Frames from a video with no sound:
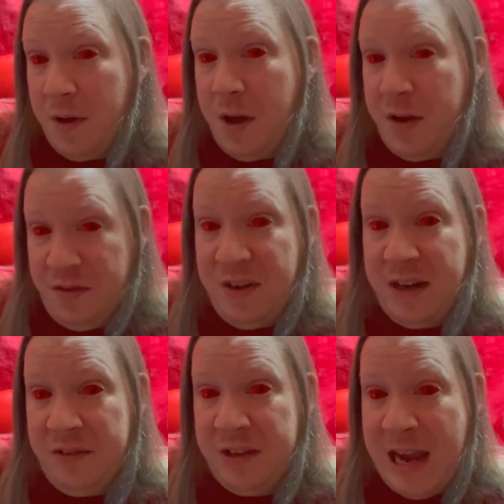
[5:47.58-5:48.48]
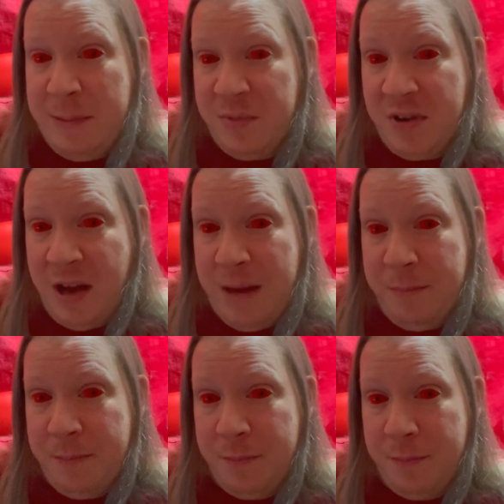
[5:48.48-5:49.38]
Until it's game time.
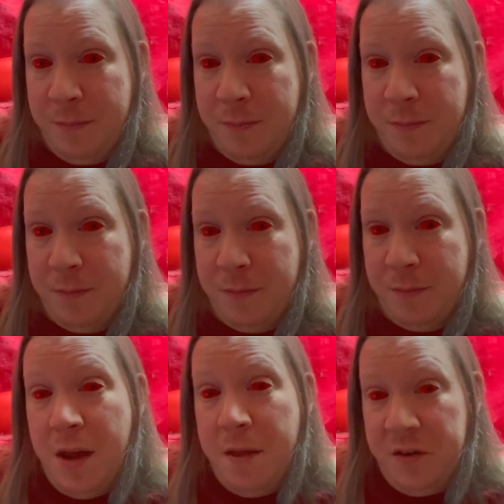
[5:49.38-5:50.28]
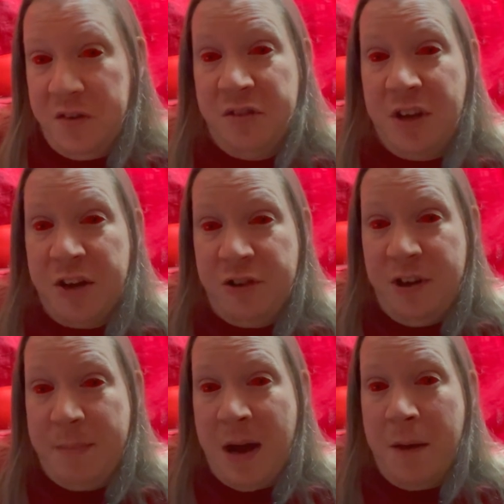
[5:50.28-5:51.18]
The discussion
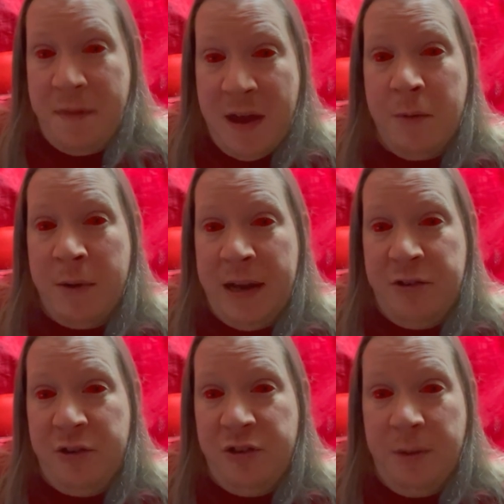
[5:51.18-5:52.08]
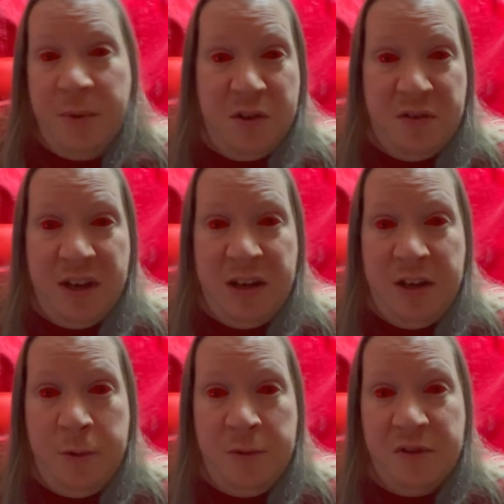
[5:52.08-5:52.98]
about their relationship
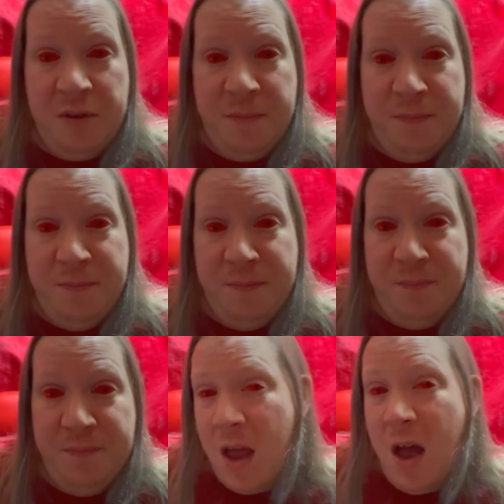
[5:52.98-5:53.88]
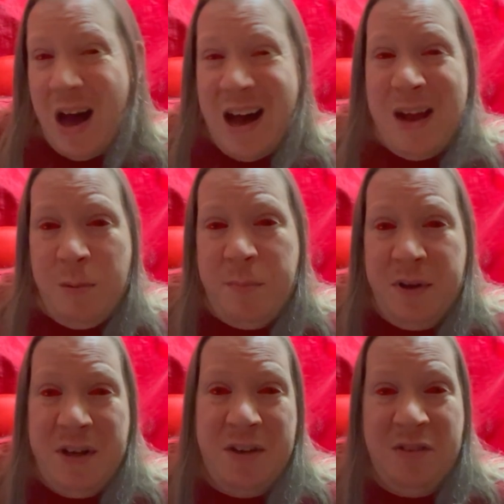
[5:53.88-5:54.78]
continues. I would
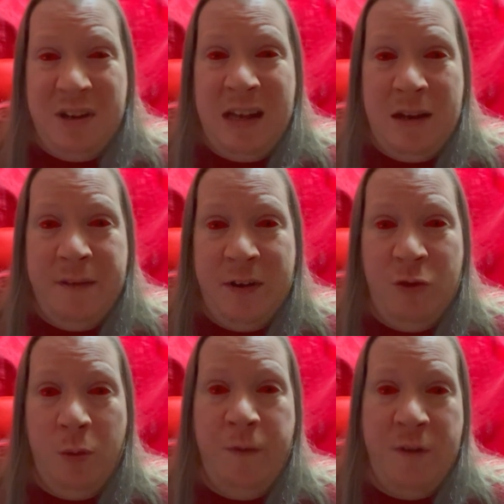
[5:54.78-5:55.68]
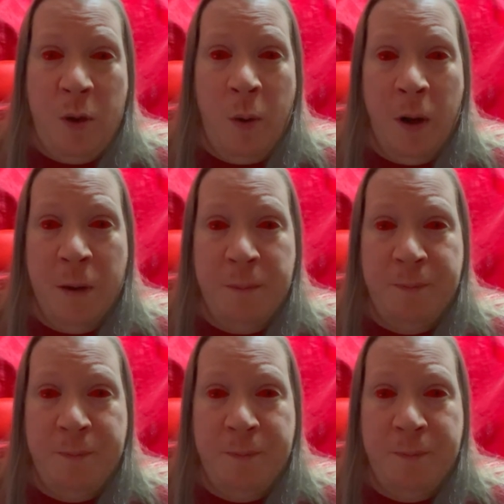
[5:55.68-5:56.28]
put it to the individual viewer.